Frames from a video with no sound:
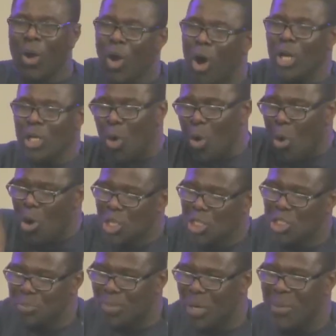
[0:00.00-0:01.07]
and
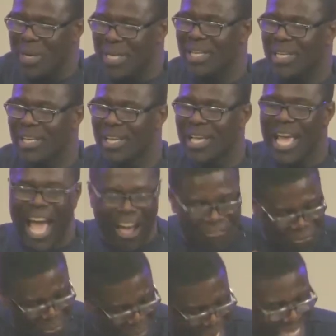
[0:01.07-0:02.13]
God the Holy Spirit
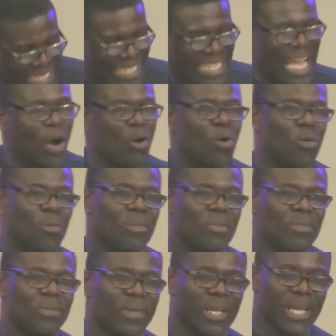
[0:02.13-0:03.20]
have made their
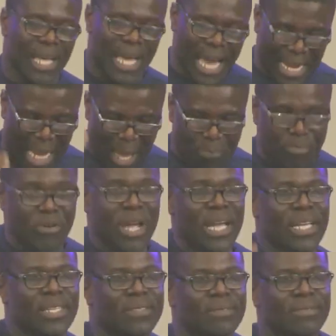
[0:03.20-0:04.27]
home.
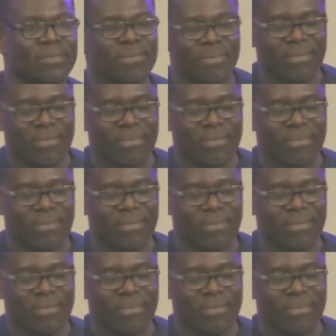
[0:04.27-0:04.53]
And I pray